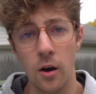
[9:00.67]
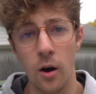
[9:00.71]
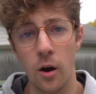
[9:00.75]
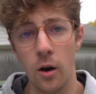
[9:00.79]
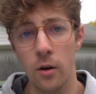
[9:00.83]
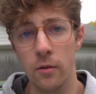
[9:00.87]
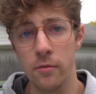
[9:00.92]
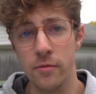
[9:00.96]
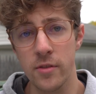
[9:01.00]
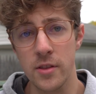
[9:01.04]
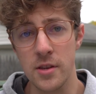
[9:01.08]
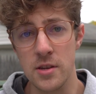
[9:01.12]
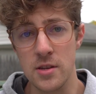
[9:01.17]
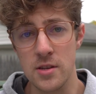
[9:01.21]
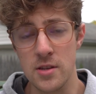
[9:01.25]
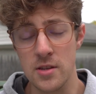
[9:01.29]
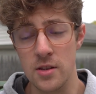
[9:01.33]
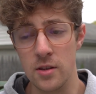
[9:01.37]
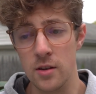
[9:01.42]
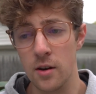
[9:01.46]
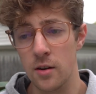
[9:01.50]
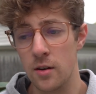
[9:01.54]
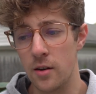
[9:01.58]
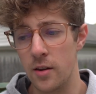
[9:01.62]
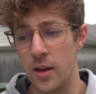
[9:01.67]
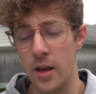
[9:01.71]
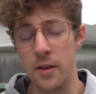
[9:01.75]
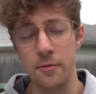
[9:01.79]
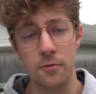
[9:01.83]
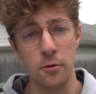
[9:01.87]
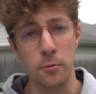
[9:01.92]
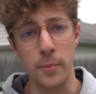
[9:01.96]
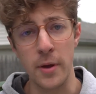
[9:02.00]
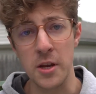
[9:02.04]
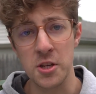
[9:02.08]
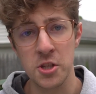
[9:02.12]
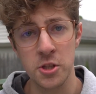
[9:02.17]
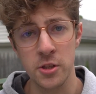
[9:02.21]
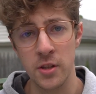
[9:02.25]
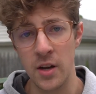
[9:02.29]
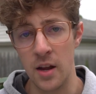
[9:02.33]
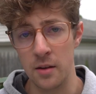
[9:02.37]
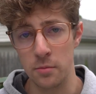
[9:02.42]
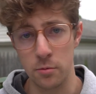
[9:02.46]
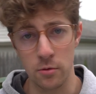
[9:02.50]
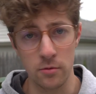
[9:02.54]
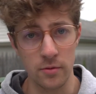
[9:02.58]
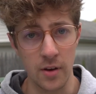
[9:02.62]
of the information that
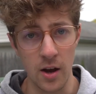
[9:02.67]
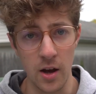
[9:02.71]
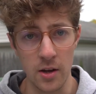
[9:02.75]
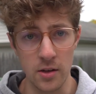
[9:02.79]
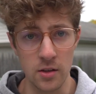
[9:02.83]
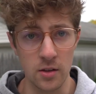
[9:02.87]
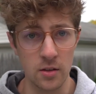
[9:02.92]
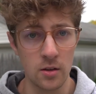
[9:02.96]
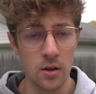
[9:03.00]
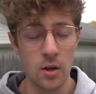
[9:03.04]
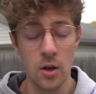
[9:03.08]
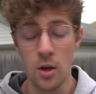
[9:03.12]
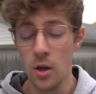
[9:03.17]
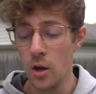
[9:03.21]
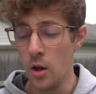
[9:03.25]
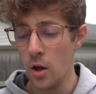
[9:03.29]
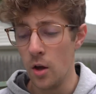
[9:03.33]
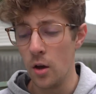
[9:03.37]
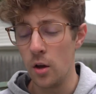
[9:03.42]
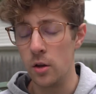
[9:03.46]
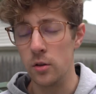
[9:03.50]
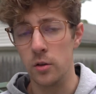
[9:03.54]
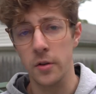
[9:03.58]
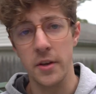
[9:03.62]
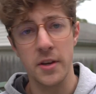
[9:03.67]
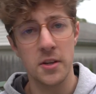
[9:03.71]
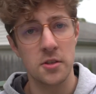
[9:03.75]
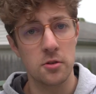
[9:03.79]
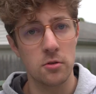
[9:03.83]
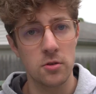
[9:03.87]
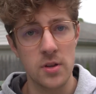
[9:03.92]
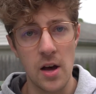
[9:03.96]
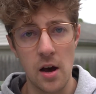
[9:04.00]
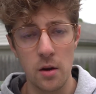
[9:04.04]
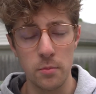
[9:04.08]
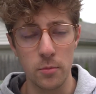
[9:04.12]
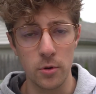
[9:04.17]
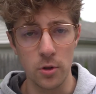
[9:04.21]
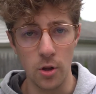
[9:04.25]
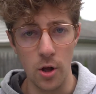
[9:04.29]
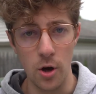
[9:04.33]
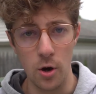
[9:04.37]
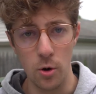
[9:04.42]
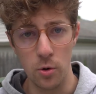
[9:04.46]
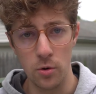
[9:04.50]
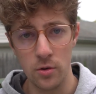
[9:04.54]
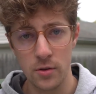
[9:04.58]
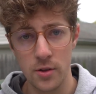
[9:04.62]
I provided, links are down
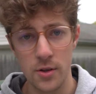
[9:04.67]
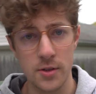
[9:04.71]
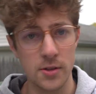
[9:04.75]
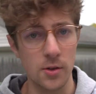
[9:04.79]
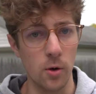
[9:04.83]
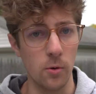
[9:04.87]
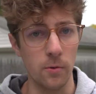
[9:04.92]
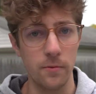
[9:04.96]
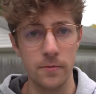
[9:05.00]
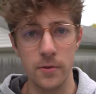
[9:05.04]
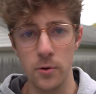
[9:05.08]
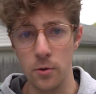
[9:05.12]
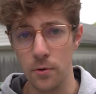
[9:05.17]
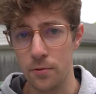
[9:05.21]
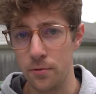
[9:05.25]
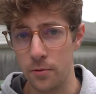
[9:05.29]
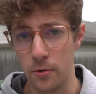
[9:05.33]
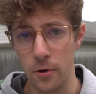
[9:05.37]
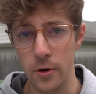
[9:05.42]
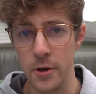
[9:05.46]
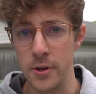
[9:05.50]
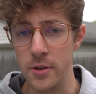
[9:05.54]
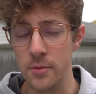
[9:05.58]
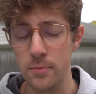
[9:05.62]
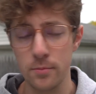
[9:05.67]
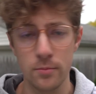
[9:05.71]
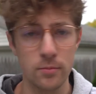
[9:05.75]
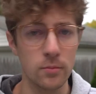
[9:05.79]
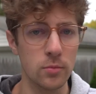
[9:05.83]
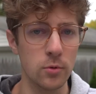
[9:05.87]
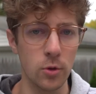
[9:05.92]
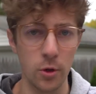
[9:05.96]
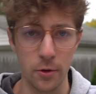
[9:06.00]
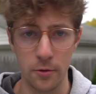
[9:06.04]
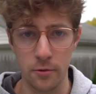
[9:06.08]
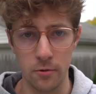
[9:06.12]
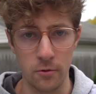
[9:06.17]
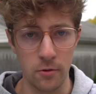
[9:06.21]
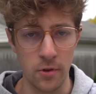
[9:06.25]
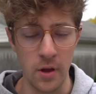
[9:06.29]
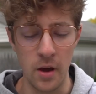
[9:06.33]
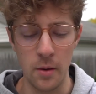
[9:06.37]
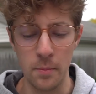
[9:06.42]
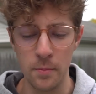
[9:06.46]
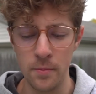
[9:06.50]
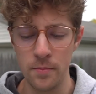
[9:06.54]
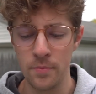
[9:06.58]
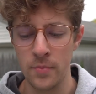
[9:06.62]
below, so feel free, look through
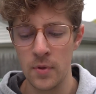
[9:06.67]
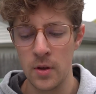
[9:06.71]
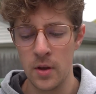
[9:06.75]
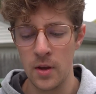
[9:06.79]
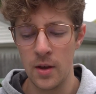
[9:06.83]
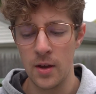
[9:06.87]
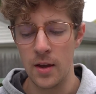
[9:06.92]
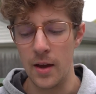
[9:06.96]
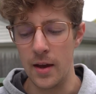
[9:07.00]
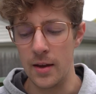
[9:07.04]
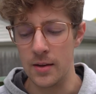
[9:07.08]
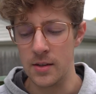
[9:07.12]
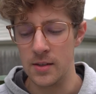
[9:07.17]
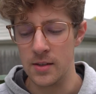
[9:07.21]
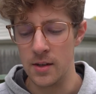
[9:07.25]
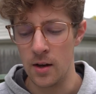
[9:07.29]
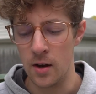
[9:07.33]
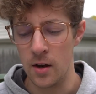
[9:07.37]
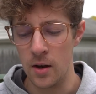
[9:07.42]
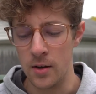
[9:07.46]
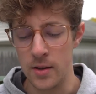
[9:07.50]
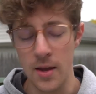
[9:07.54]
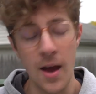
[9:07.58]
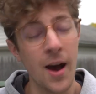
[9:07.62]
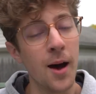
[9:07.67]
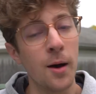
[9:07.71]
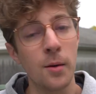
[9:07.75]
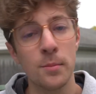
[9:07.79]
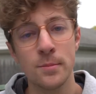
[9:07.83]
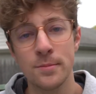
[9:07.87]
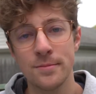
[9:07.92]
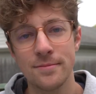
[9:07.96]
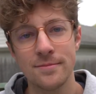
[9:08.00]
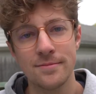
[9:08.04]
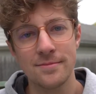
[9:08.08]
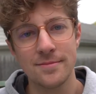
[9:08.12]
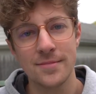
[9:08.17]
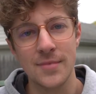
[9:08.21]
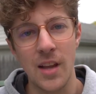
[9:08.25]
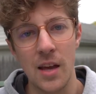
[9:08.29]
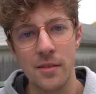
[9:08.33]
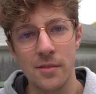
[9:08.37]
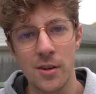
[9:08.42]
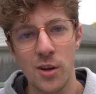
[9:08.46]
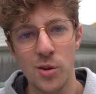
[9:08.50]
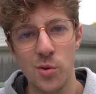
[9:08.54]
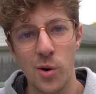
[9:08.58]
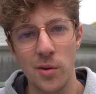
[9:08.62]
them. And yeah,
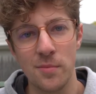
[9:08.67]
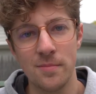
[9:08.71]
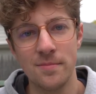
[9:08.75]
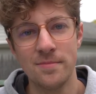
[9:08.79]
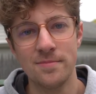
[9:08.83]
have a good one.